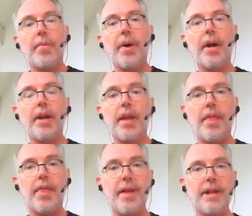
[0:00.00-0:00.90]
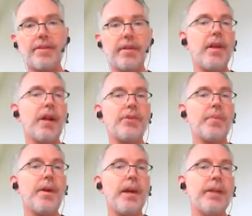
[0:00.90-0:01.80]
But that's the
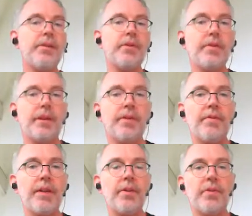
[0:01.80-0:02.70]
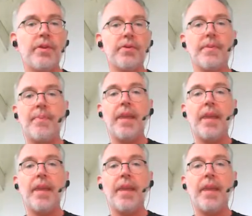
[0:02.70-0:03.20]
logic behind doing the video notes.